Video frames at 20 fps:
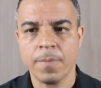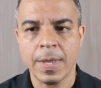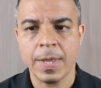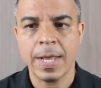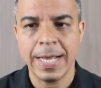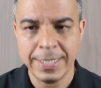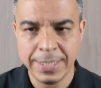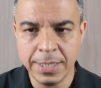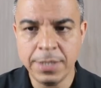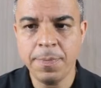
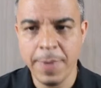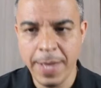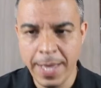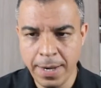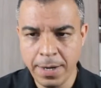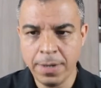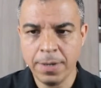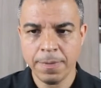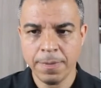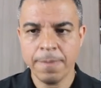Is it
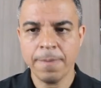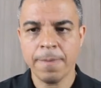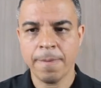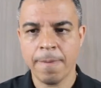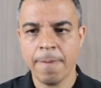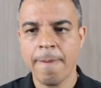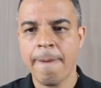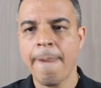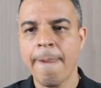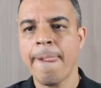better?
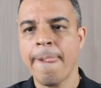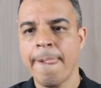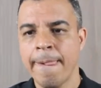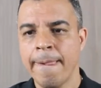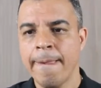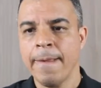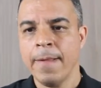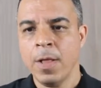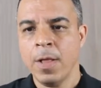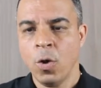
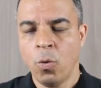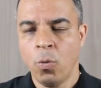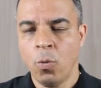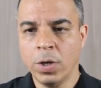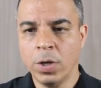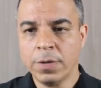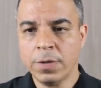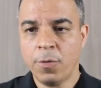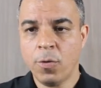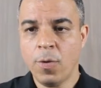
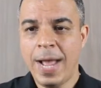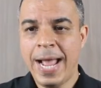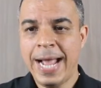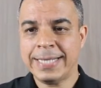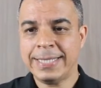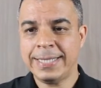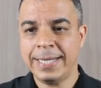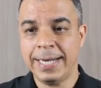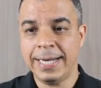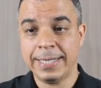Wonderful,
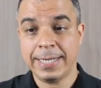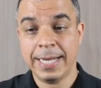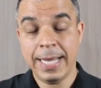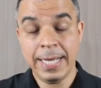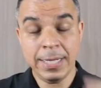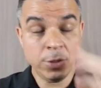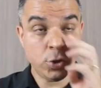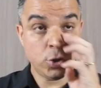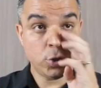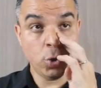excellent.
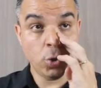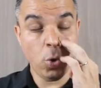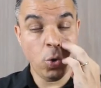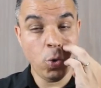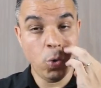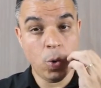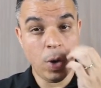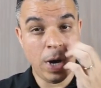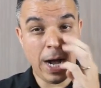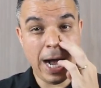And
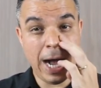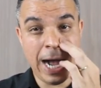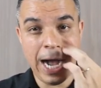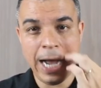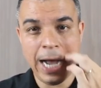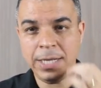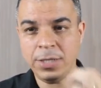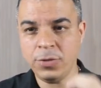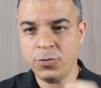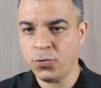so
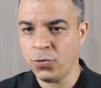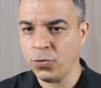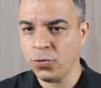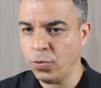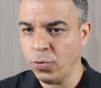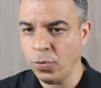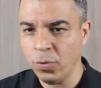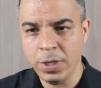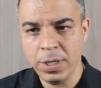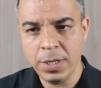I
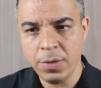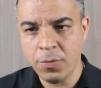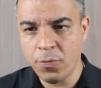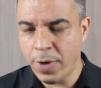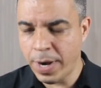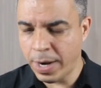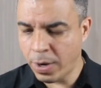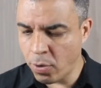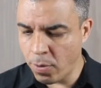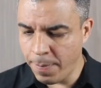truly
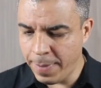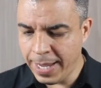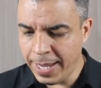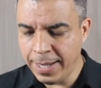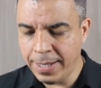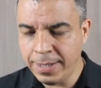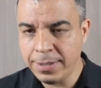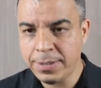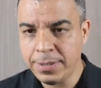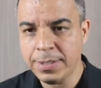
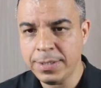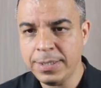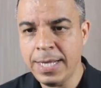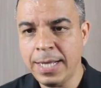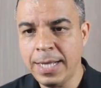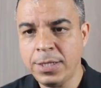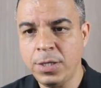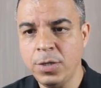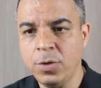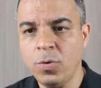recommend
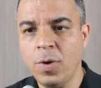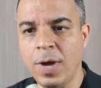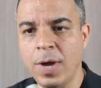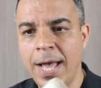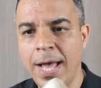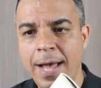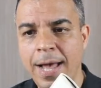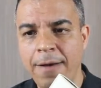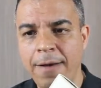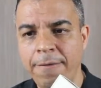that you
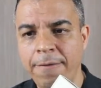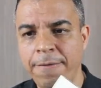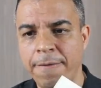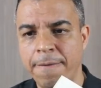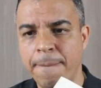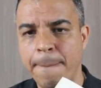have